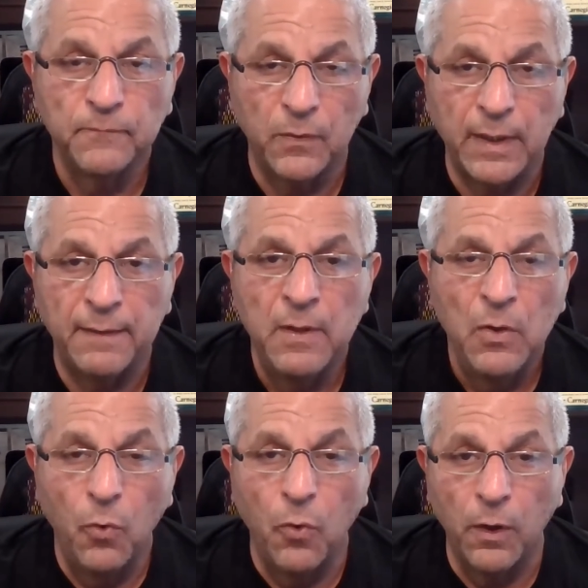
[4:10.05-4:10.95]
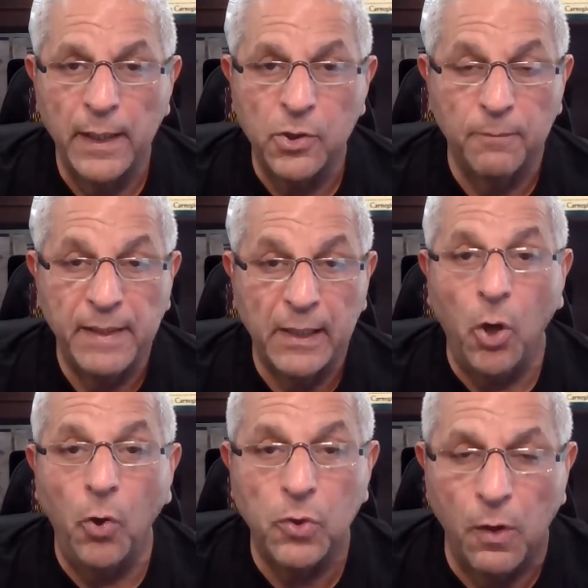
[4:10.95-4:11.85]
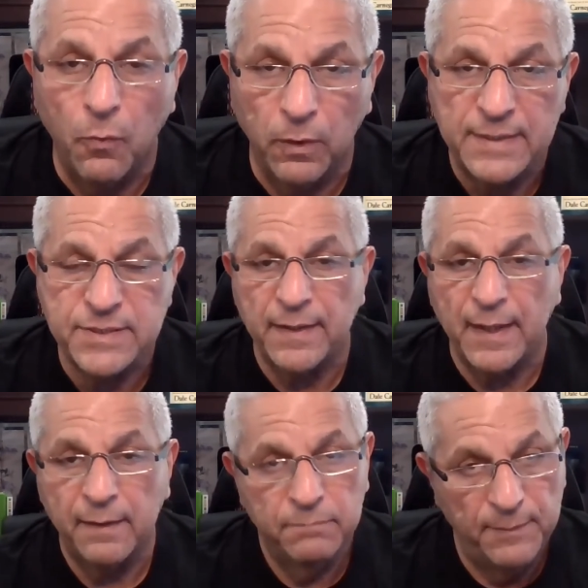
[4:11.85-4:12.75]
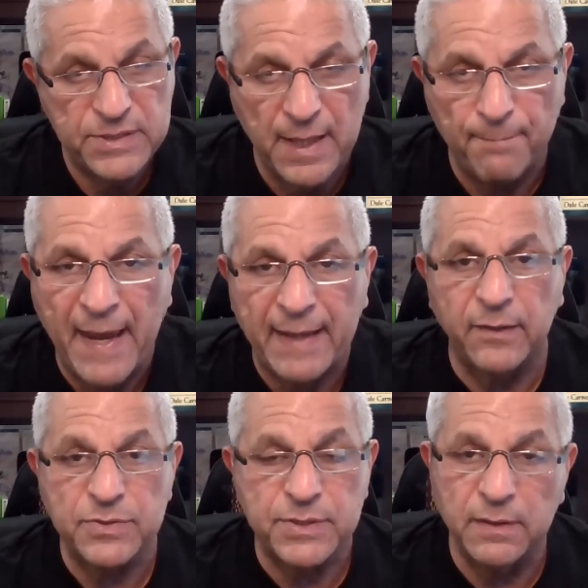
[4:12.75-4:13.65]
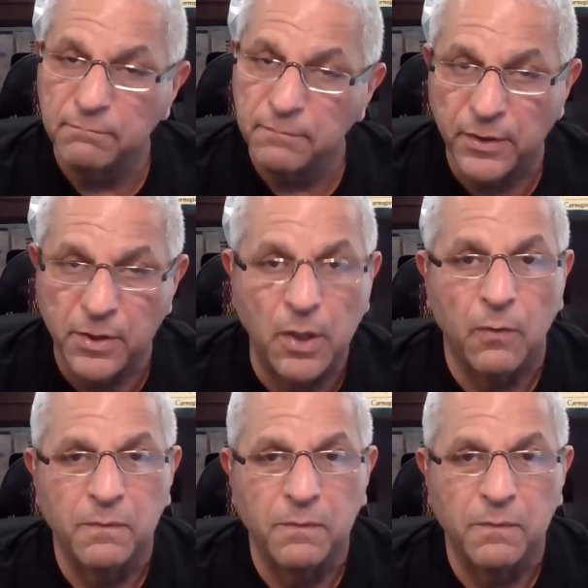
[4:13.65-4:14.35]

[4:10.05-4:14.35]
Okay. Or it could be a cold call where I say that. Let me step back here. See, there you go.